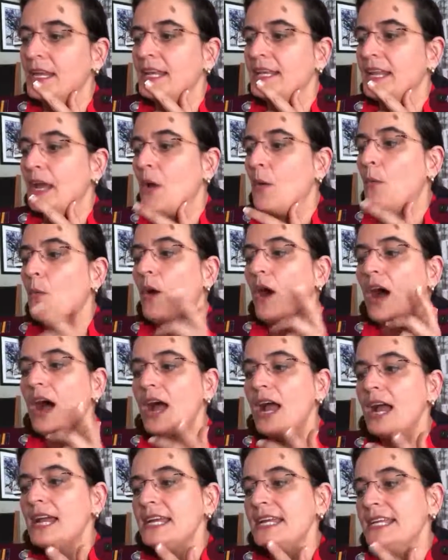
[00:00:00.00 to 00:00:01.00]
Now,
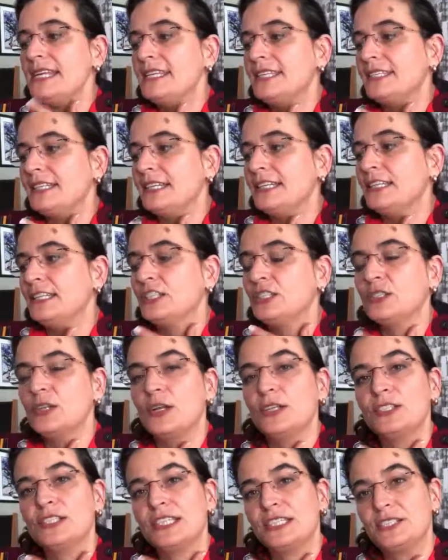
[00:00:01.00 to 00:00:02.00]
why insulin is
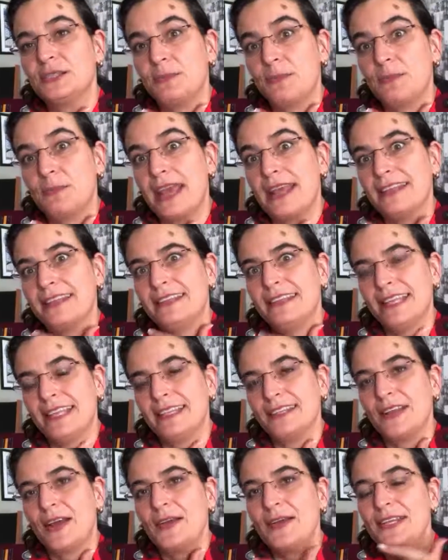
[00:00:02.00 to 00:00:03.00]
not such a bad
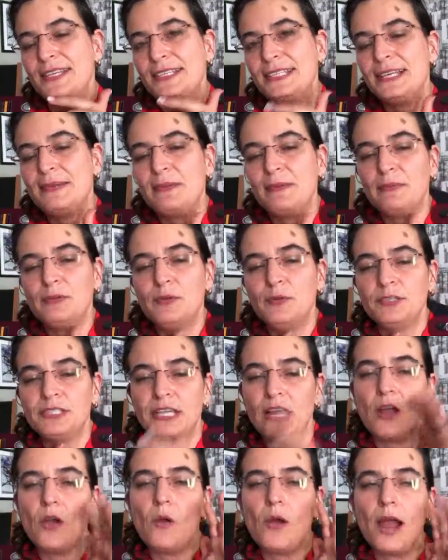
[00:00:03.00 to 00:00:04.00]
thing? Now, insulin, people always say,
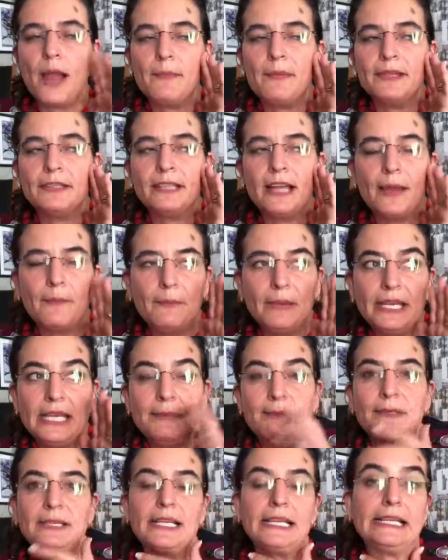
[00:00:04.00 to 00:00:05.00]
oh, I'm a
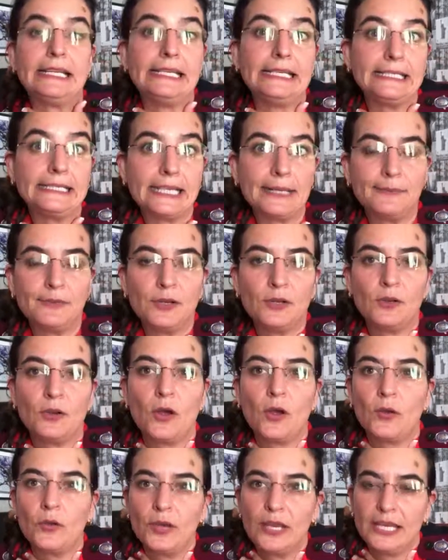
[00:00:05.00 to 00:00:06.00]
diabetic, but at least I'm not
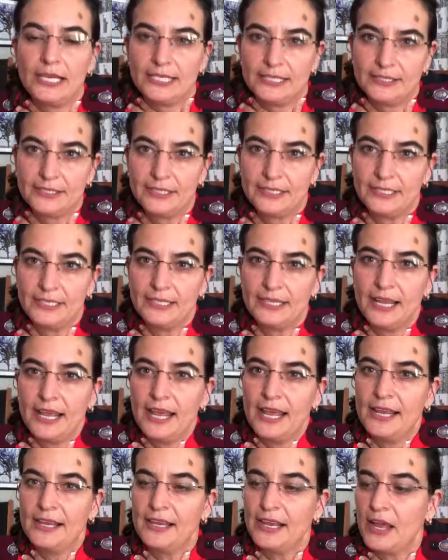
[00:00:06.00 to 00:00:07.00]
on insulin.
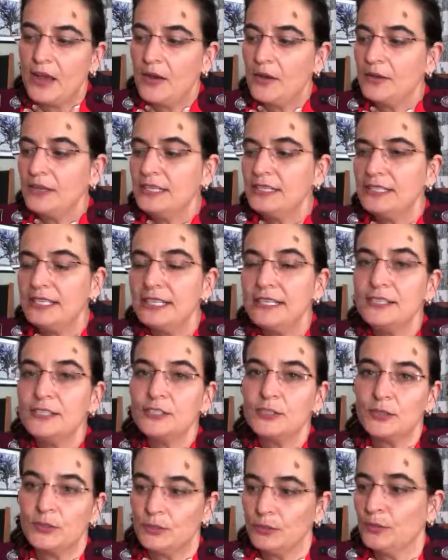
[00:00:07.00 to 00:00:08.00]
Now, insulin
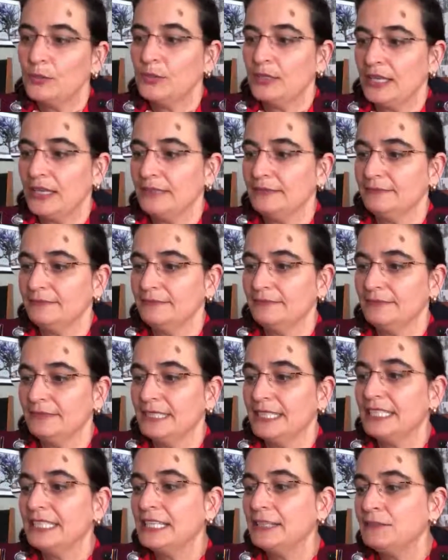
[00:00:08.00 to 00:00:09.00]
is a good thing.
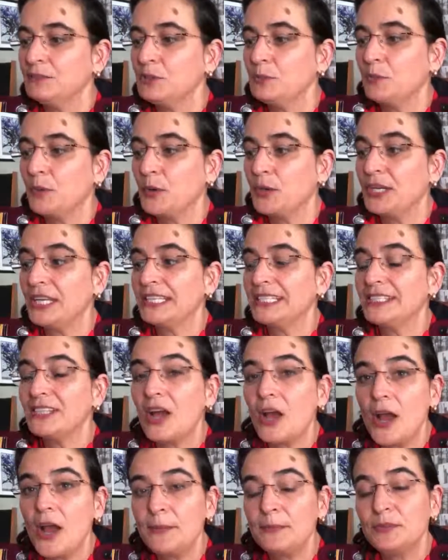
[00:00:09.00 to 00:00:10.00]
It gives your body a
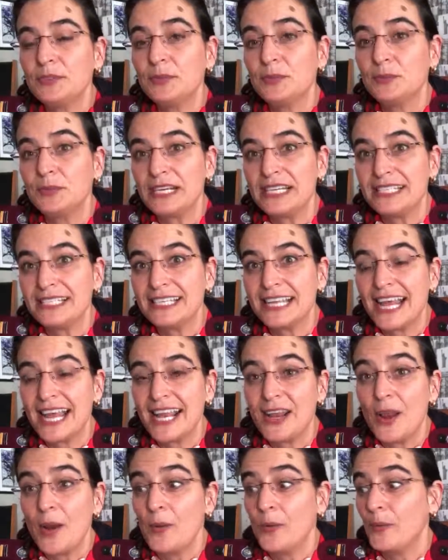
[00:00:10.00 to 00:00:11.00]
time to rest
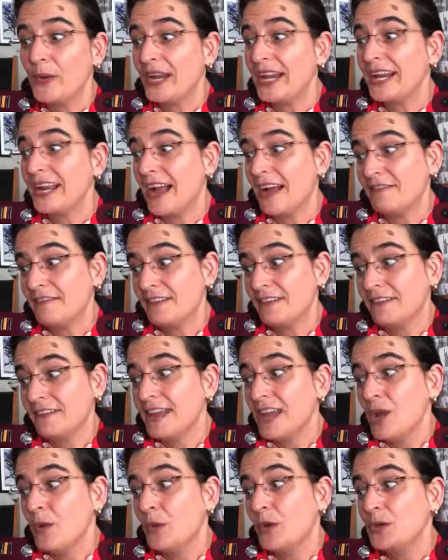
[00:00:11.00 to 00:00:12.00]
and recover.
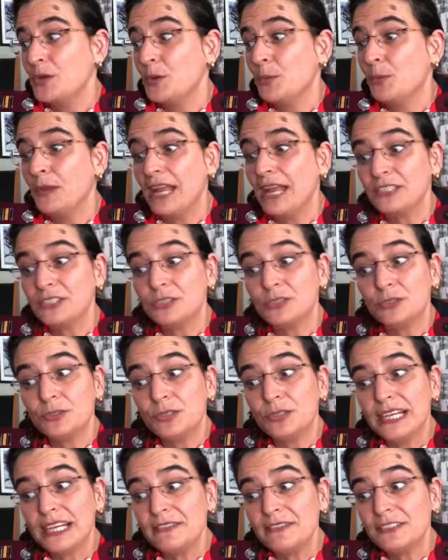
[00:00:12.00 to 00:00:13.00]
When your blood
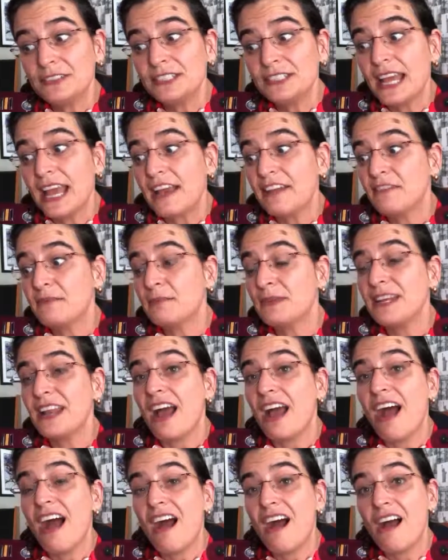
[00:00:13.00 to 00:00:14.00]
sugar levels have been
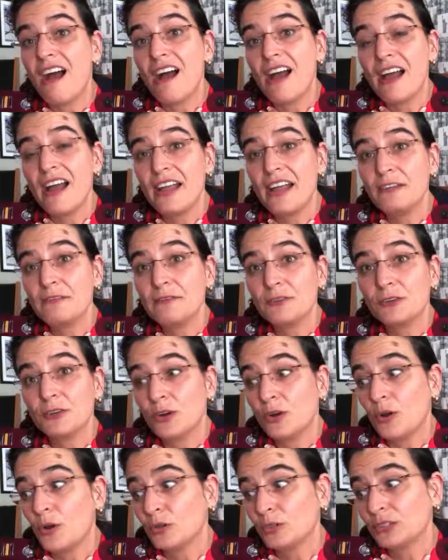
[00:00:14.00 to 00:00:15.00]
high for a
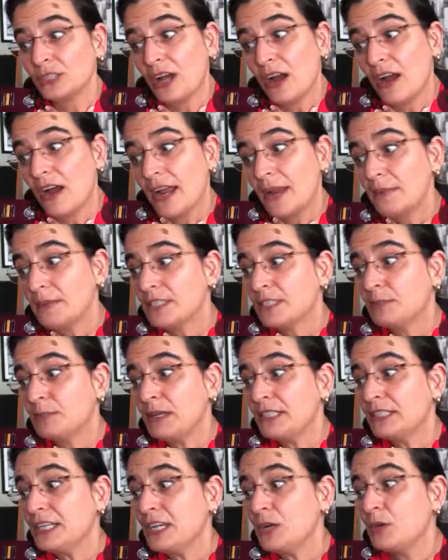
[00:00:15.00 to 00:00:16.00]
long time,
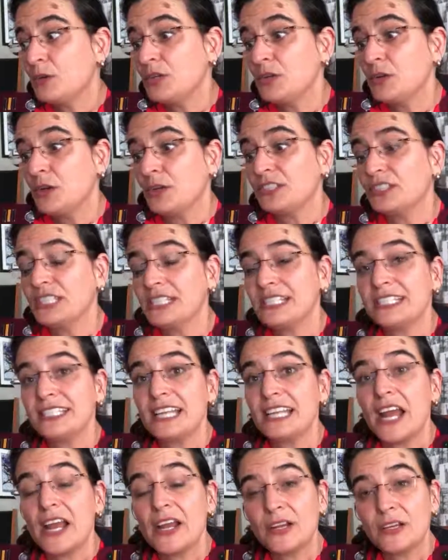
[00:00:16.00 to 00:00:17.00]
especially when you are just
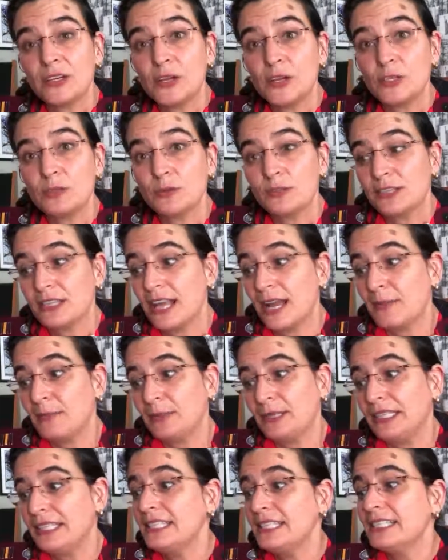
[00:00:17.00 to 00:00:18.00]
diagnosed with
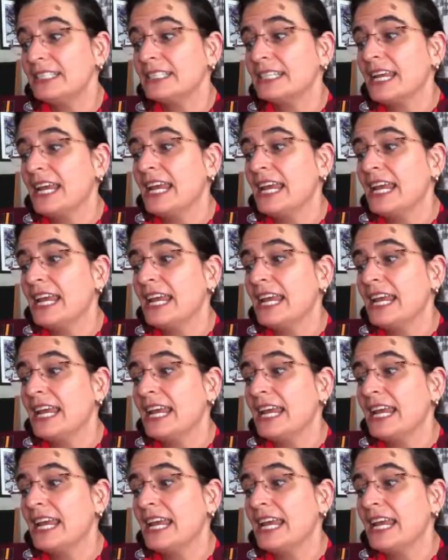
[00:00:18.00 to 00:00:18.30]
diabetes,